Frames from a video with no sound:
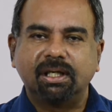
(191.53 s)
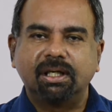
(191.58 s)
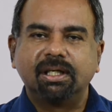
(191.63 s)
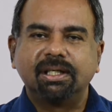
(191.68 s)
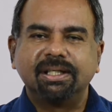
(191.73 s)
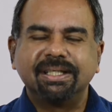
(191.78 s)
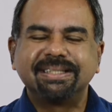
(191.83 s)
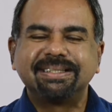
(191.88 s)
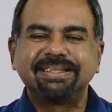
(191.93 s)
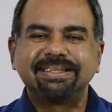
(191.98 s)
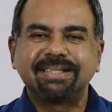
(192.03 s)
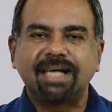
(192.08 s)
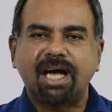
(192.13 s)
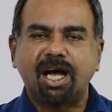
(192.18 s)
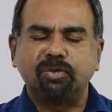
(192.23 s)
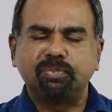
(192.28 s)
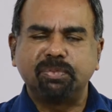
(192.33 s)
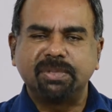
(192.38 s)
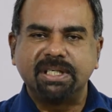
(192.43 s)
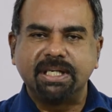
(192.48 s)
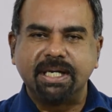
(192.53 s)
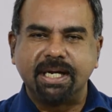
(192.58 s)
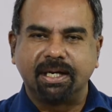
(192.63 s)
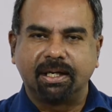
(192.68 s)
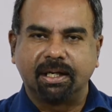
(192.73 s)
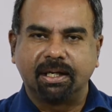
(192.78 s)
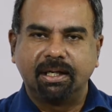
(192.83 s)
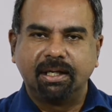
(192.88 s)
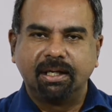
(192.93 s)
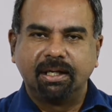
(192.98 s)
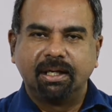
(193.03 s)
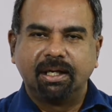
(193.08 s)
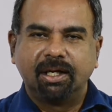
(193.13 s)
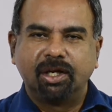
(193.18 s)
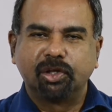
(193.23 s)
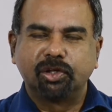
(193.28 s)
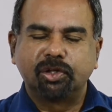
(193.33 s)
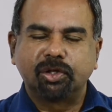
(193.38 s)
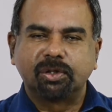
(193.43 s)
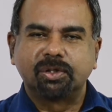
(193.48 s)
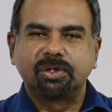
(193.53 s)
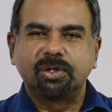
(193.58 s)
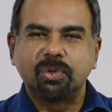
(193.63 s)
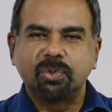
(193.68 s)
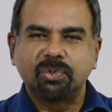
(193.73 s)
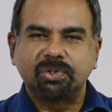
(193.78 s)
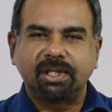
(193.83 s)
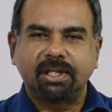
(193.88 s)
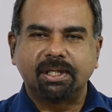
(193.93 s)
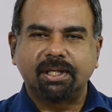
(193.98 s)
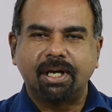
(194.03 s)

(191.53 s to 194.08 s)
examining the Gothic